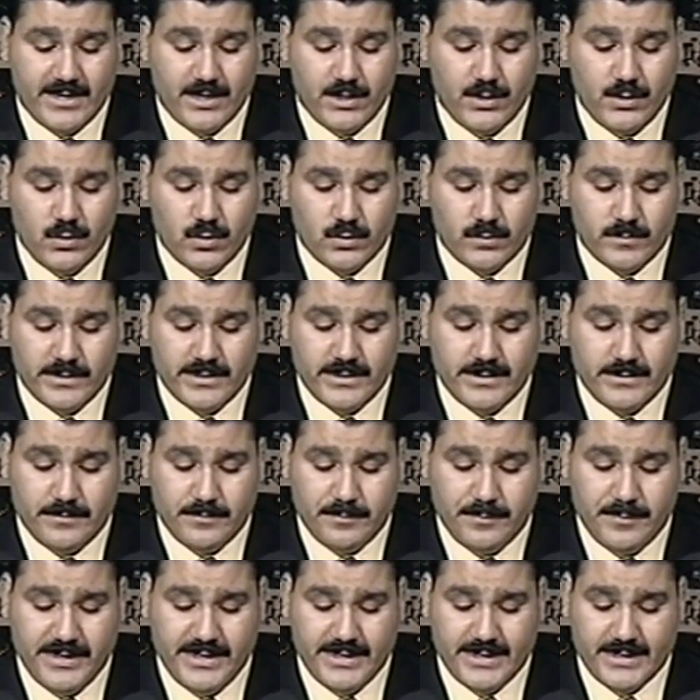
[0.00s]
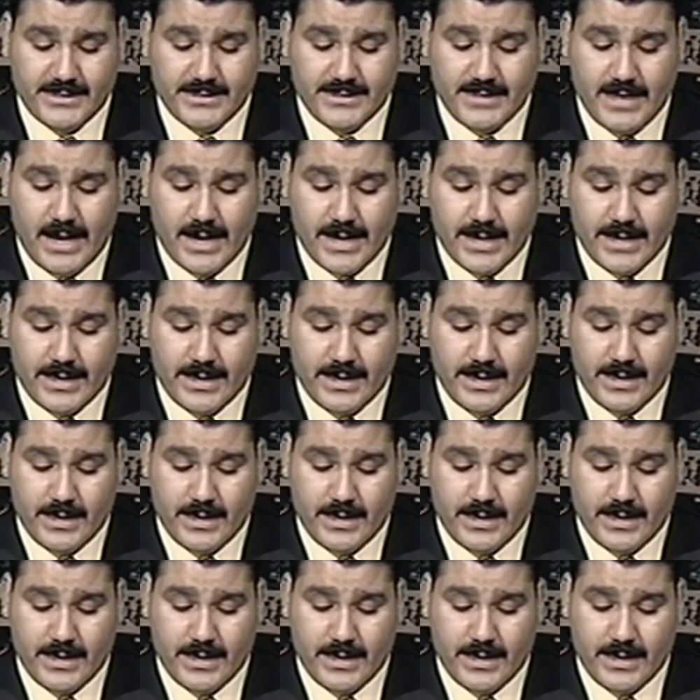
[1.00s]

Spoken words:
human beings died,